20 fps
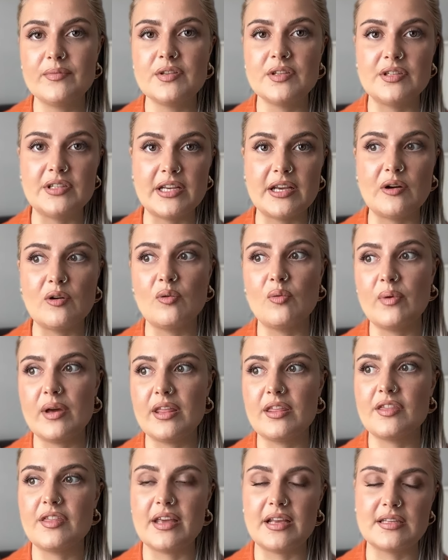to deal with
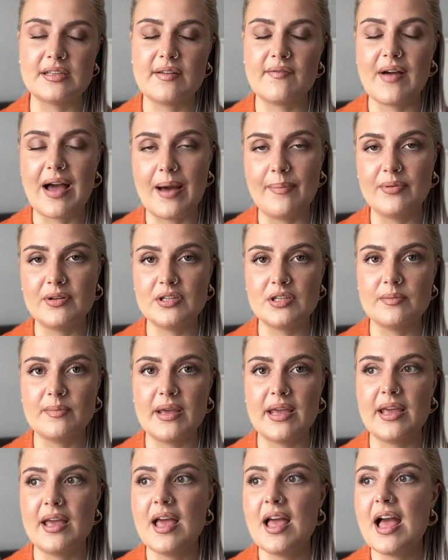things that have happened to
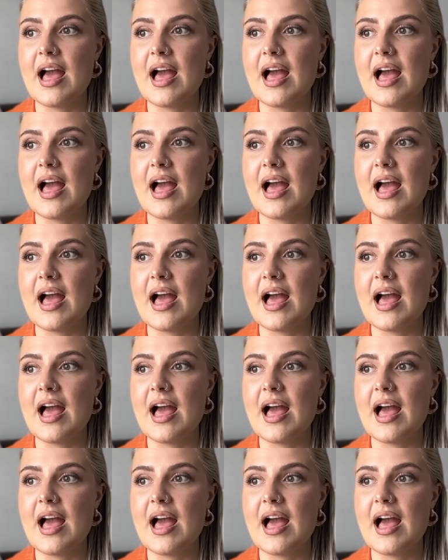me.